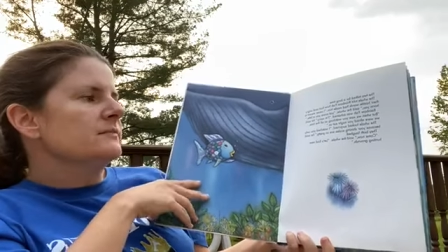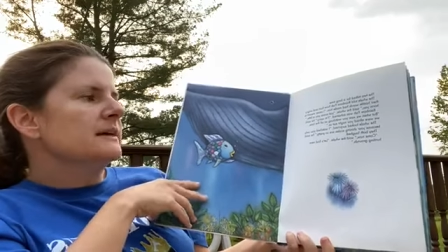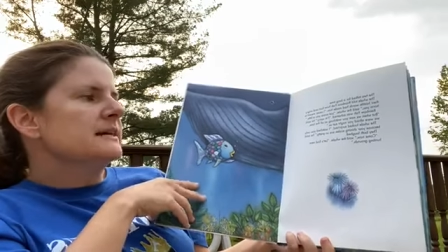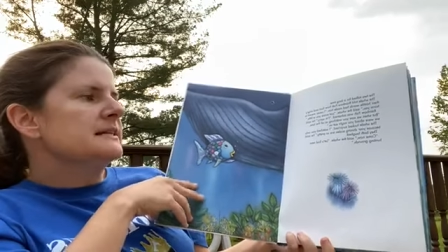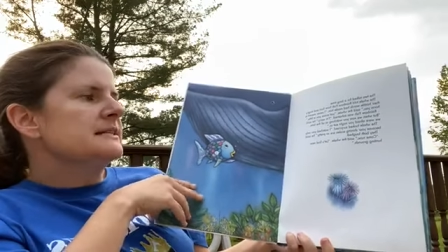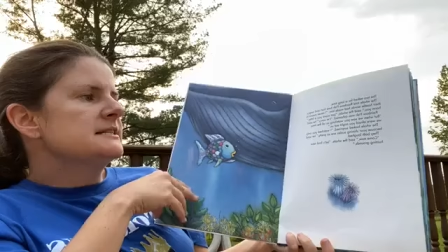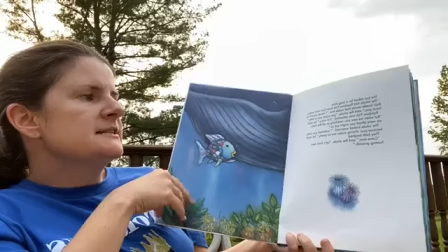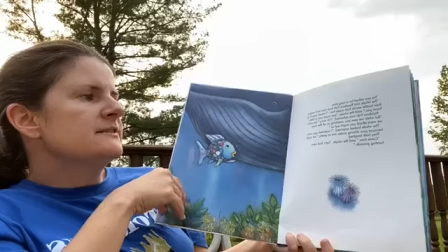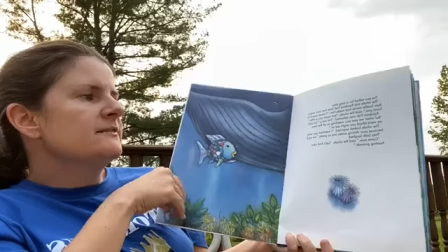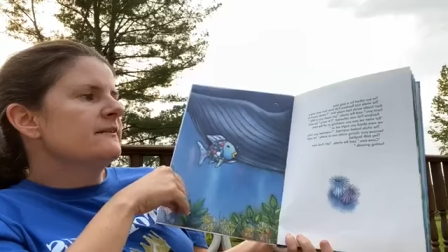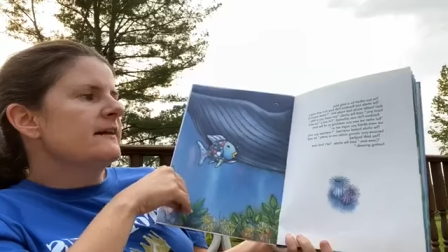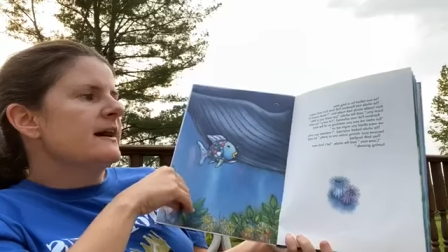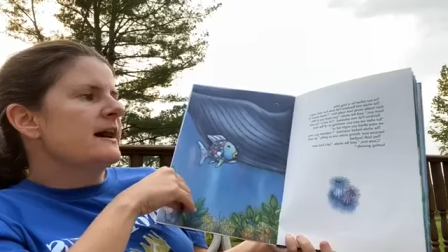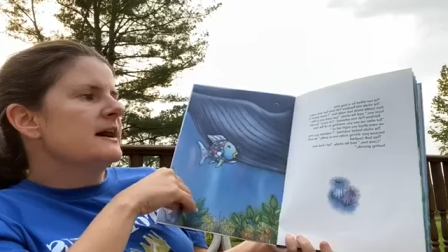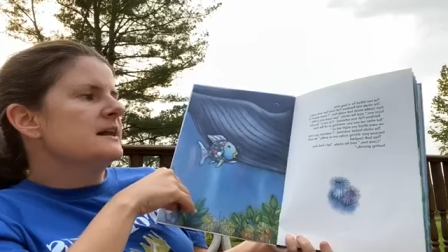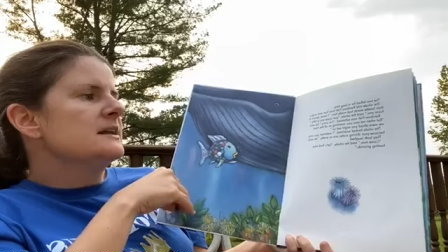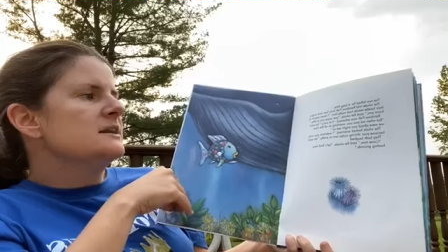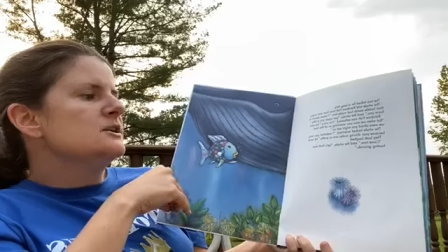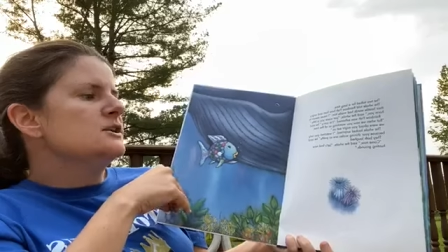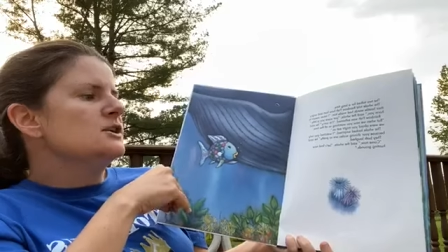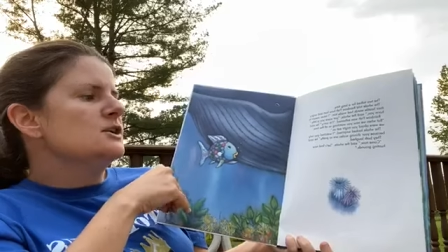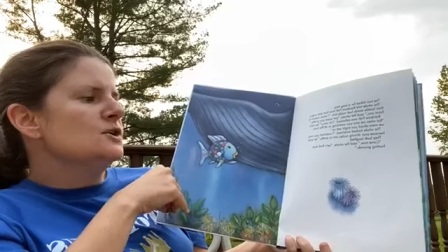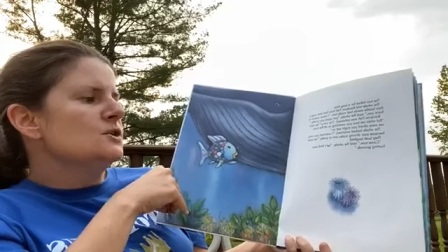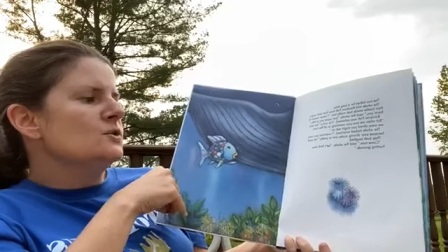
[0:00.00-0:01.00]
let's
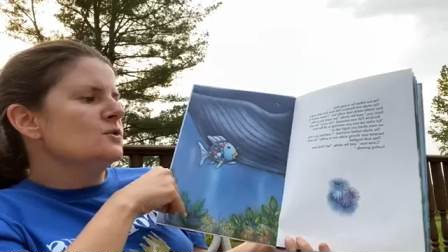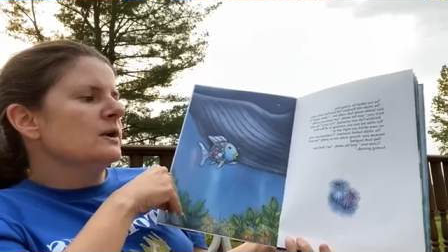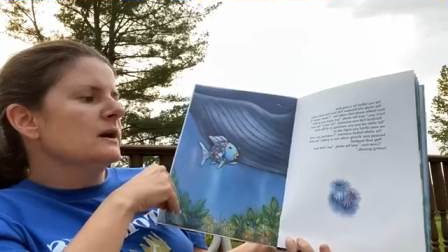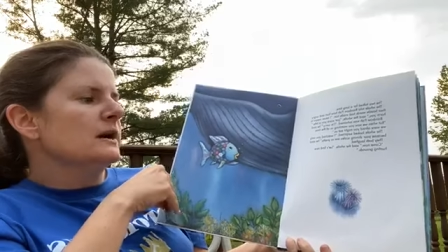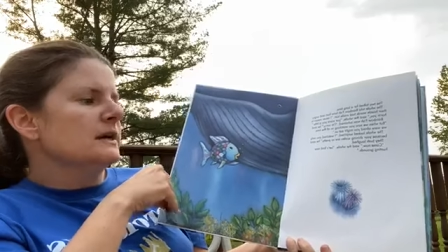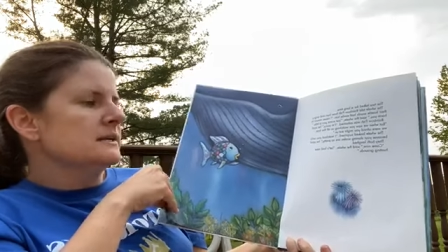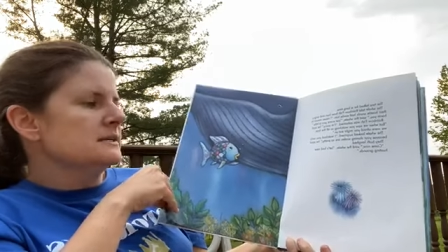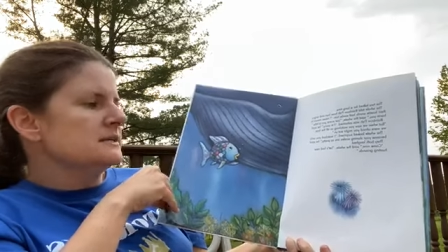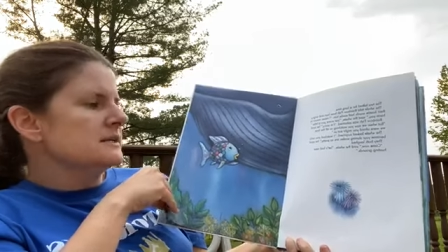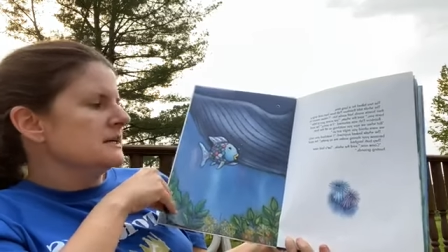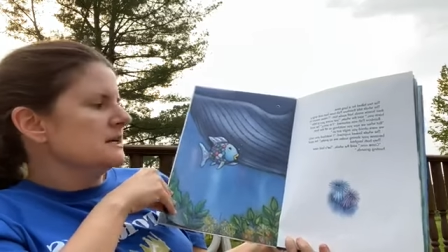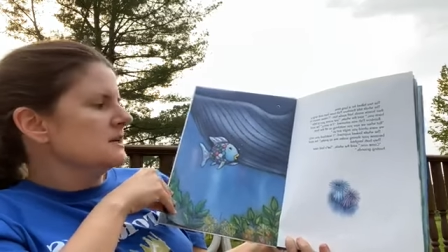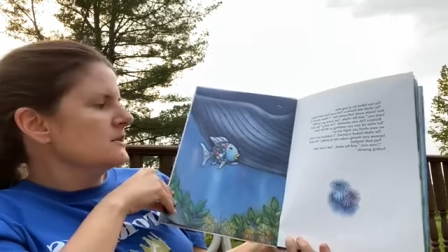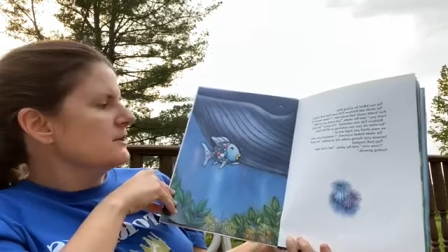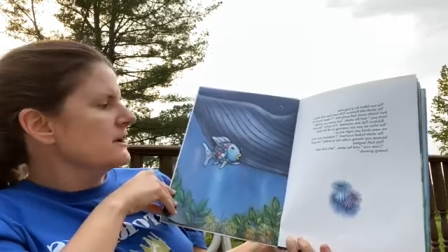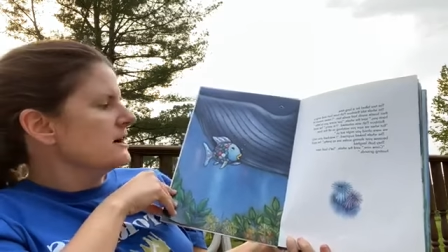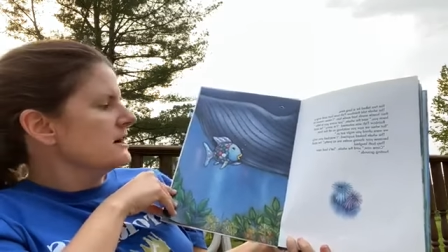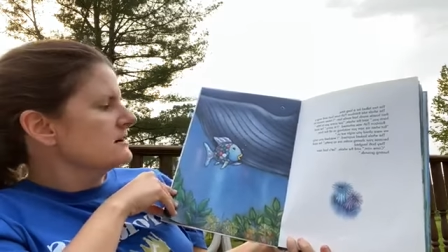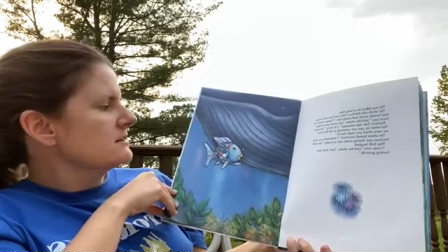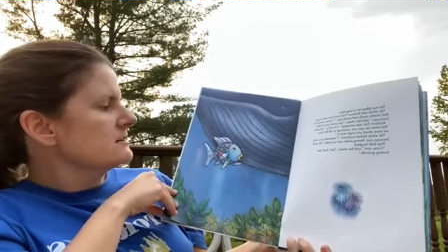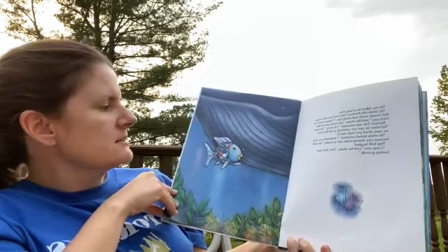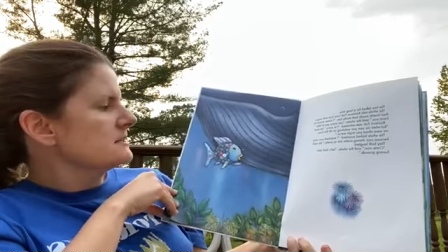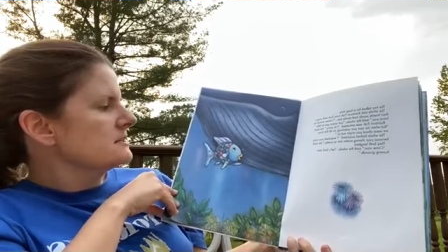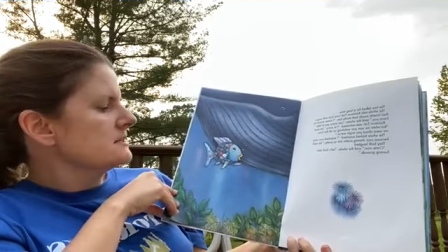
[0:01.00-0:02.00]
find new hunting
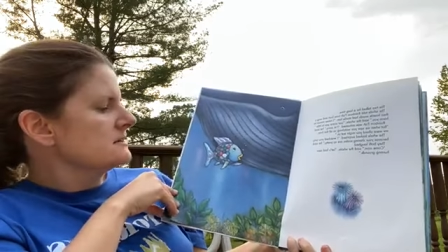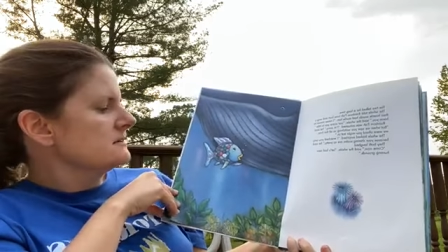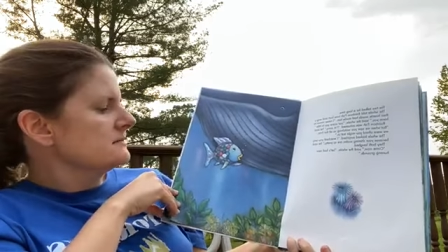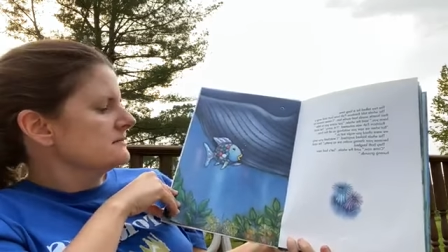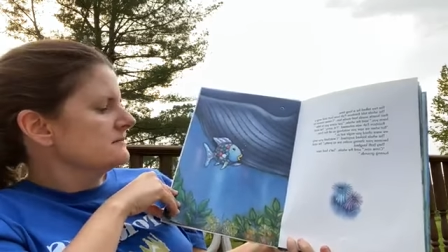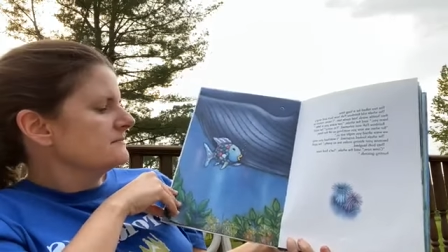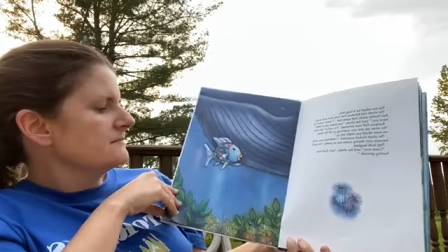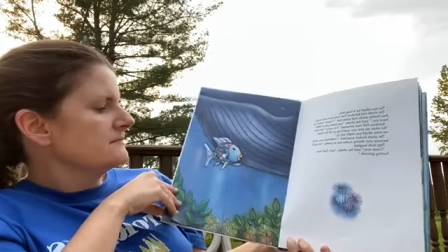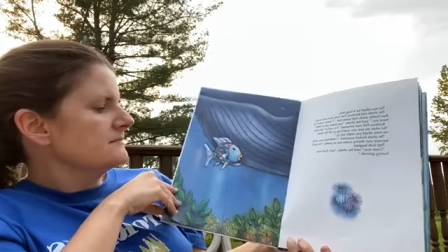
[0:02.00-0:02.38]
grounds.